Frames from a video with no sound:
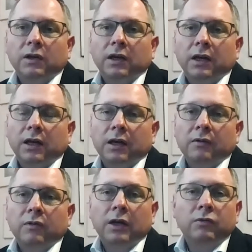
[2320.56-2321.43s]

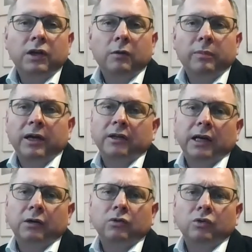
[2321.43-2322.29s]
And we are
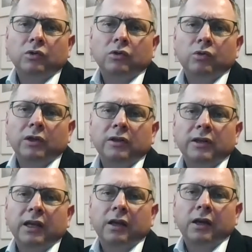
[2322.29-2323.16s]
down to the
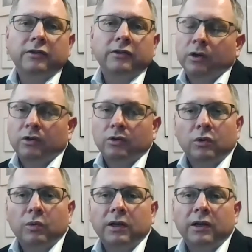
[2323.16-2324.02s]
200-day, to
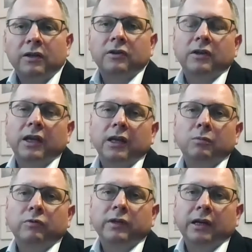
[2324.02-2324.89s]
the 100-day
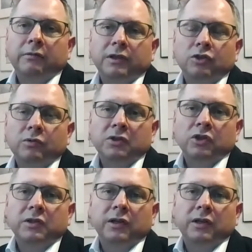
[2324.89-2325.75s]
moving average, which
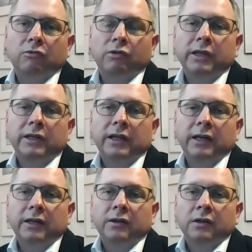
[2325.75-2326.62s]
is the green
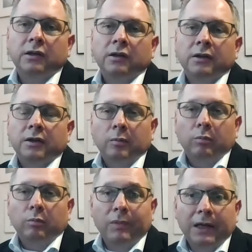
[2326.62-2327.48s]
line.
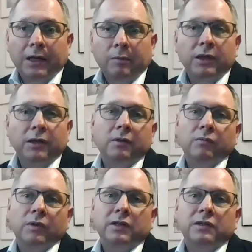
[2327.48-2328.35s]
Maybe
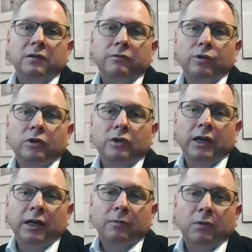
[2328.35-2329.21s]
it's the third
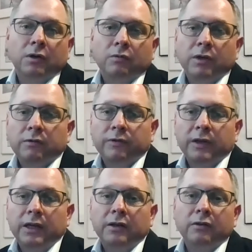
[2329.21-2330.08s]
time
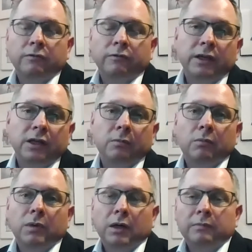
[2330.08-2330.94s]
within 3
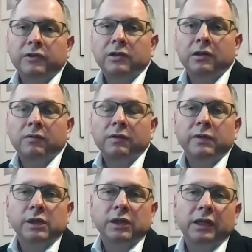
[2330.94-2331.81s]
months that we
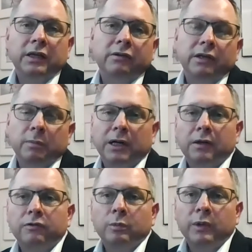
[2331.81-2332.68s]
will see a
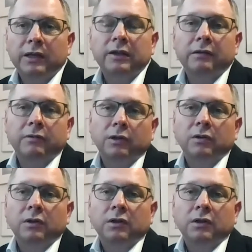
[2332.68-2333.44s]
rebound from that level.